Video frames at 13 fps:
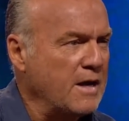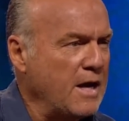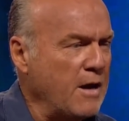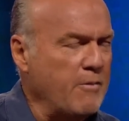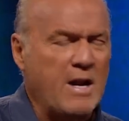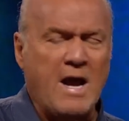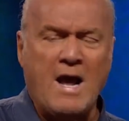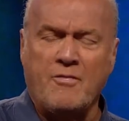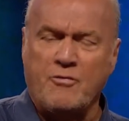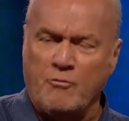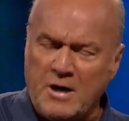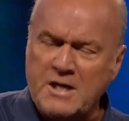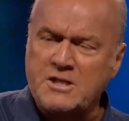It would have had
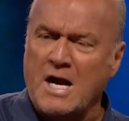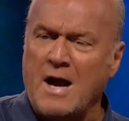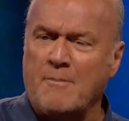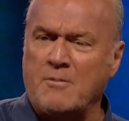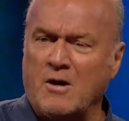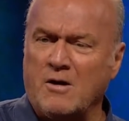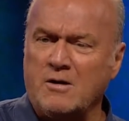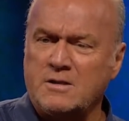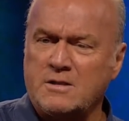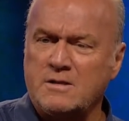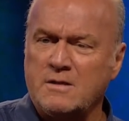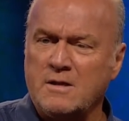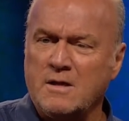3
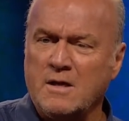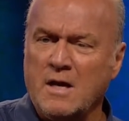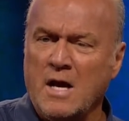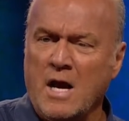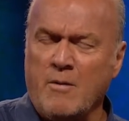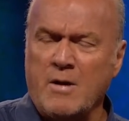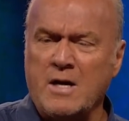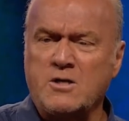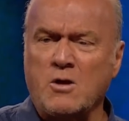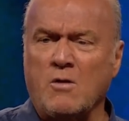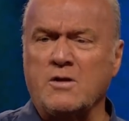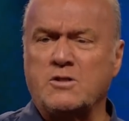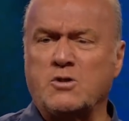chapters. It would have
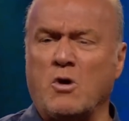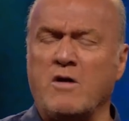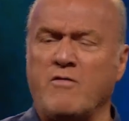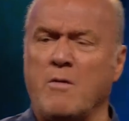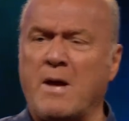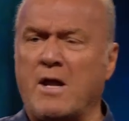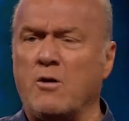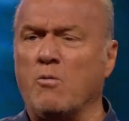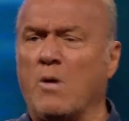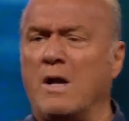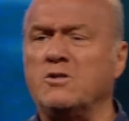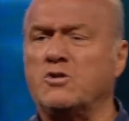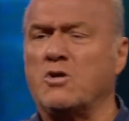told the story of a man who
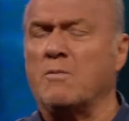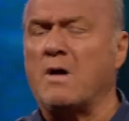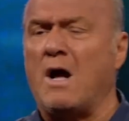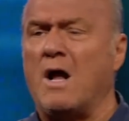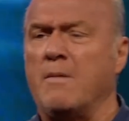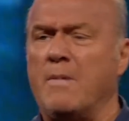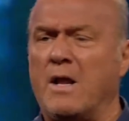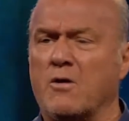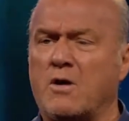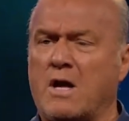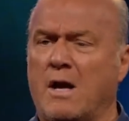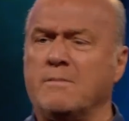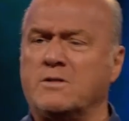runs from God, a man who
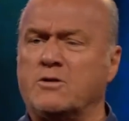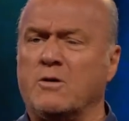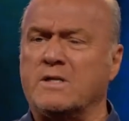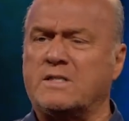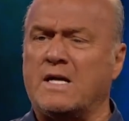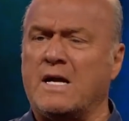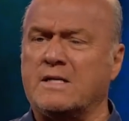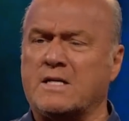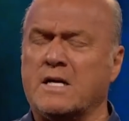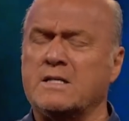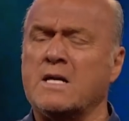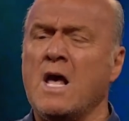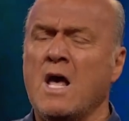comes to his
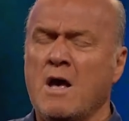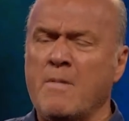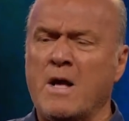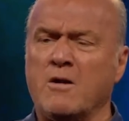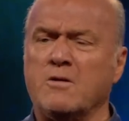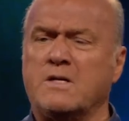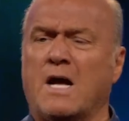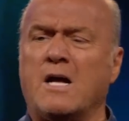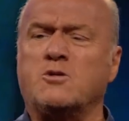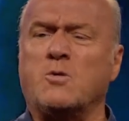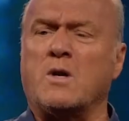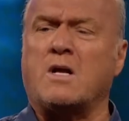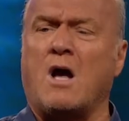senses, a man who does
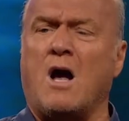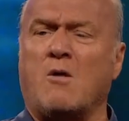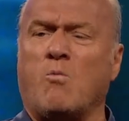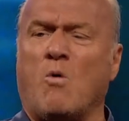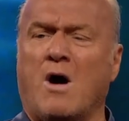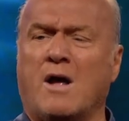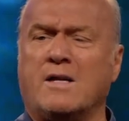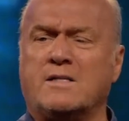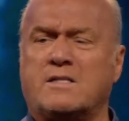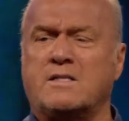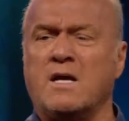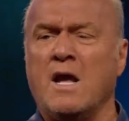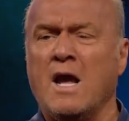what God
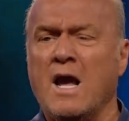wants,